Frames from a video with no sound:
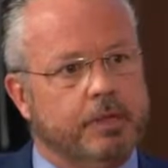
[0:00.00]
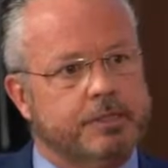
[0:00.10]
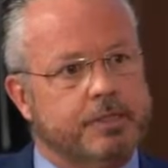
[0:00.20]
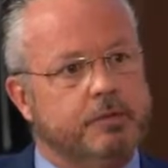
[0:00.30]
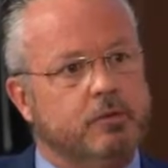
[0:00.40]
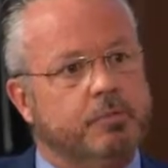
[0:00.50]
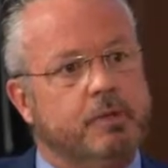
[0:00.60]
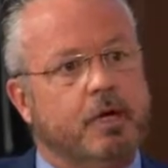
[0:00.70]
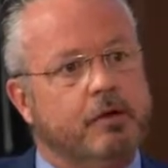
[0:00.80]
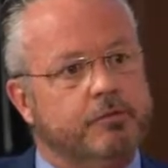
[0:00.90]
complex and you
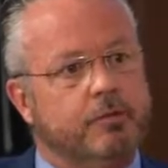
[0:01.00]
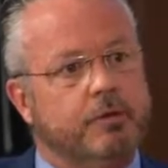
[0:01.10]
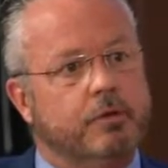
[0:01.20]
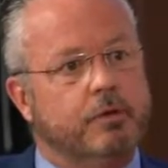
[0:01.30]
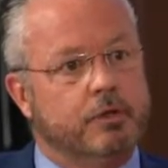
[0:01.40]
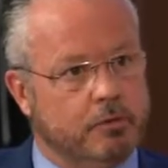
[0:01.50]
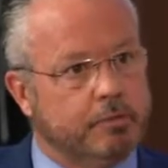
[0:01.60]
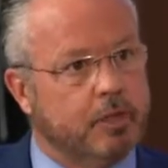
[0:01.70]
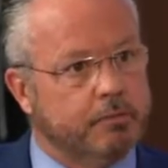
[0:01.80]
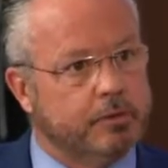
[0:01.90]
apply for a
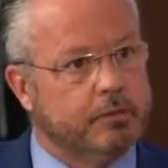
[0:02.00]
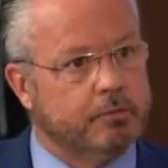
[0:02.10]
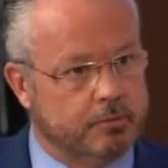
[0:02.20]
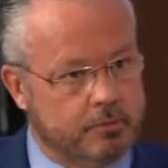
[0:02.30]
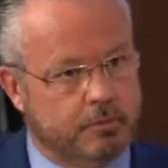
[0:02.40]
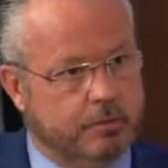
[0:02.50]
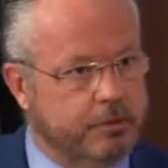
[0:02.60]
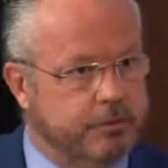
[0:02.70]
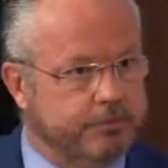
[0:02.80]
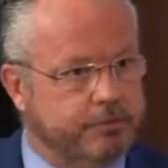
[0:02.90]
new apartment.
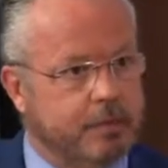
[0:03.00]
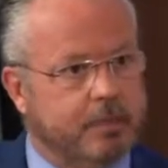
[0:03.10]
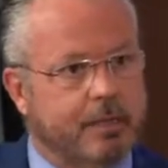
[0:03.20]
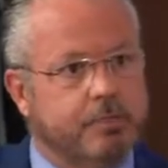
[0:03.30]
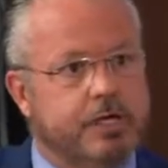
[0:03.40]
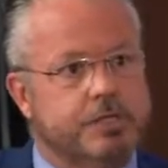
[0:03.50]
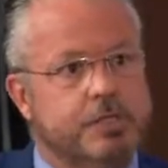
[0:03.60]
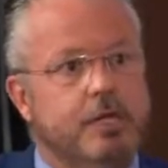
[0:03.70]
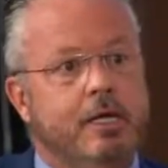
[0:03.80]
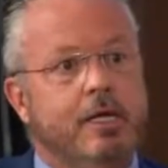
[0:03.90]
You fill out the
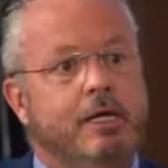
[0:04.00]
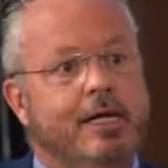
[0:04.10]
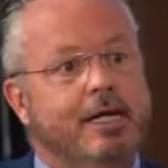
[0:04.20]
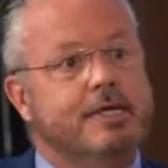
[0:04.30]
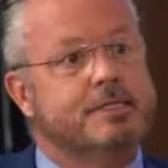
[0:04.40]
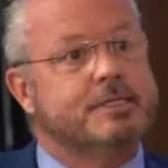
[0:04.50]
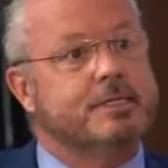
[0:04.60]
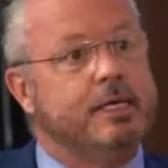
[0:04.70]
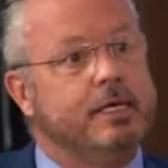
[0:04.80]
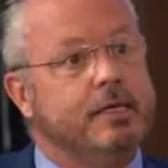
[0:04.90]
application. Sure. That gets
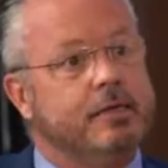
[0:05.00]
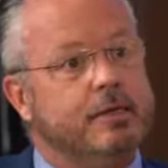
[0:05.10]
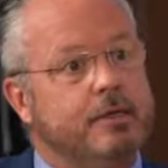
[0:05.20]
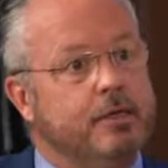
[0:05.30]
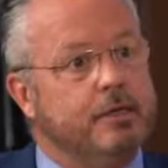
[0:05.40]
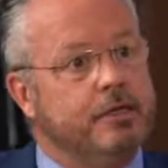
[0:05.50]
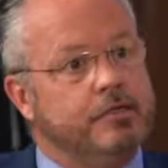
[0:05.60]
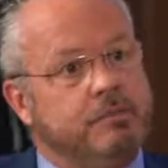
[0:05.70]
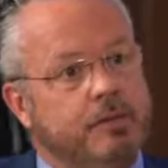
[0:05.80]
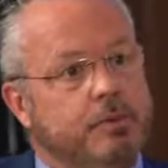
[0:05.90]
us a hit
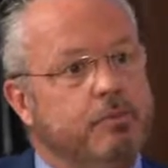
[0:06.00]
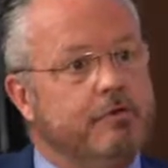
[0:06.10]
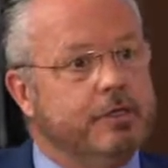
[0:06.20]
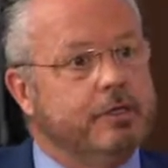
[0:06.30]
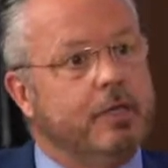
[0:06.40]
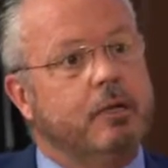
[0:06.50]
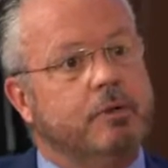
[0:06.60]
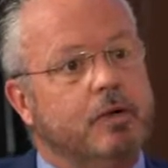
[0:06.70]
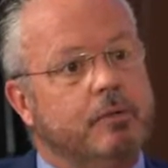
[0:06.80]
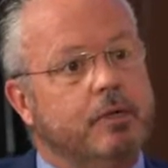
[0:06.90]
that you might be moving into
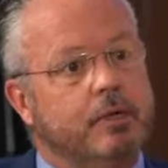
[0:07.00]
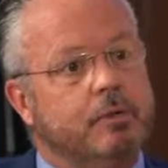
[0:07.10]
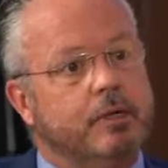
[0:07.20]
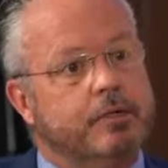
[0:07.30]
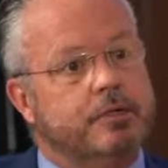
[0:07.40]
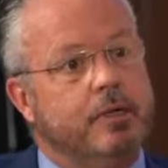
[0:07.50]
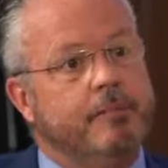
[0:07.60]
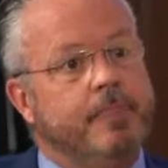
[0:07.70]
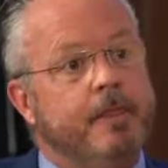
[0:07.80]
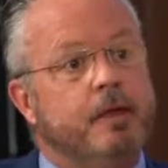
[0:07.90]
that apartment complex.
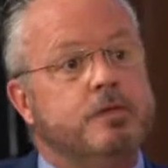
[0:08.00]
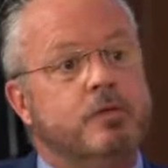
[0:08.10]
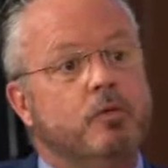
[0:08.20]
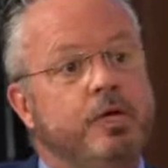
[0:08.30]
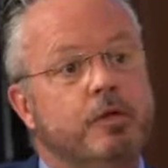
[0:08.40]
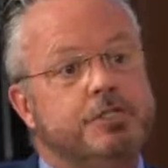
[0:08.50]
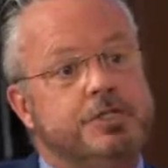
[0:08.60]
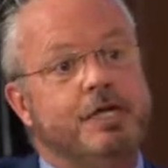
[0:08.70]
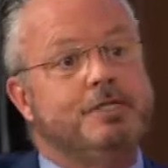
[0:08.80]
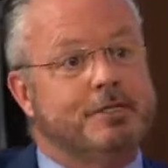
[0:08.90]
So we are
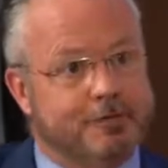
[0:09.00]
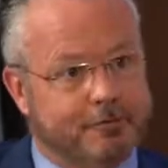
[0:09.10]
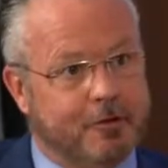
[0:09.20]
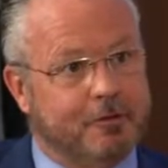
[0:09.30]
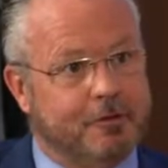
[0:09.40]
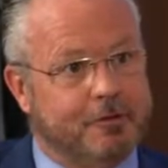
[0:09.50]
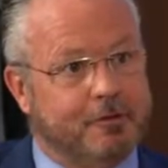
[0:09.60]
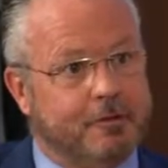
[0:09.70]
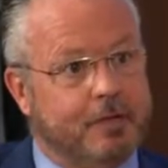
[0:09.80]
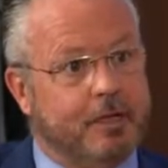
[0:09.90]
chasing the
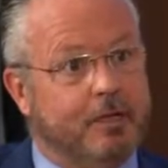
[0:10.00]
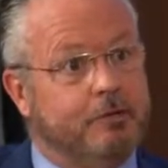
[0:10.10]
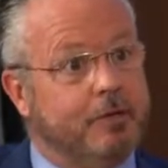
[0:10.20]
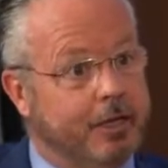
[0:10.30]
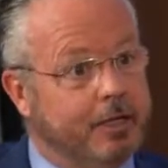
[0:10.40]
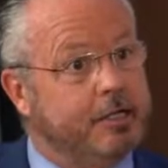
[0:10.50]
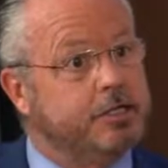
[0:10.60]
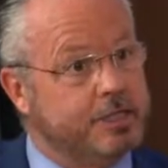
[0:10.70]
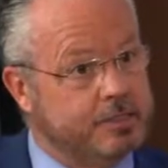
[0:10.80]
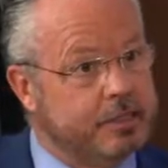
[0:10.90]
voter
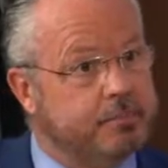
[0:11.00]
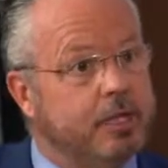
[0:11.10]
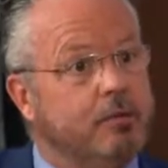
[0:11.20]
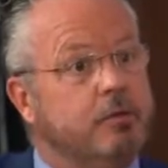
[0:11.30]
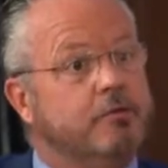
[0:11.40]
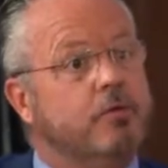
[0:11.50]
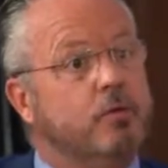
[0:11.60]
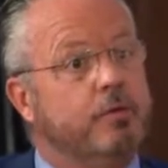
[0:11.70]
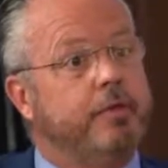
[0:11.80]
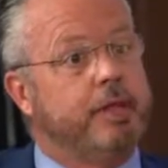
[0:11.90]
and chasing them down
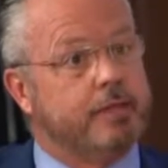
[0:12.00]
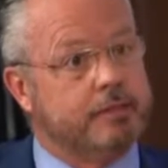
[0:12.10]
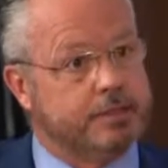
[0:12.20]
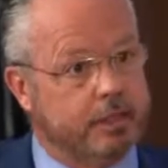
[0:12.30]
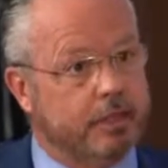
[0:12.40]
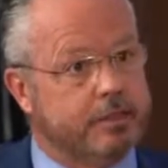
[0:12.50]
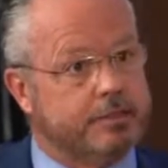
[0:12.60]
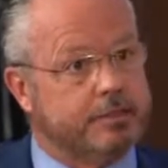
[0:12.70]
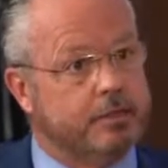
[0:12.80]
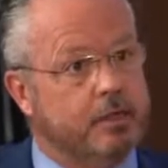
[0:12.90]
before they can tell
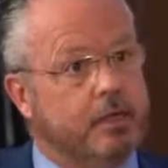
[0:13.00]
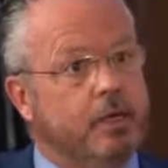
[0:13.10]
us.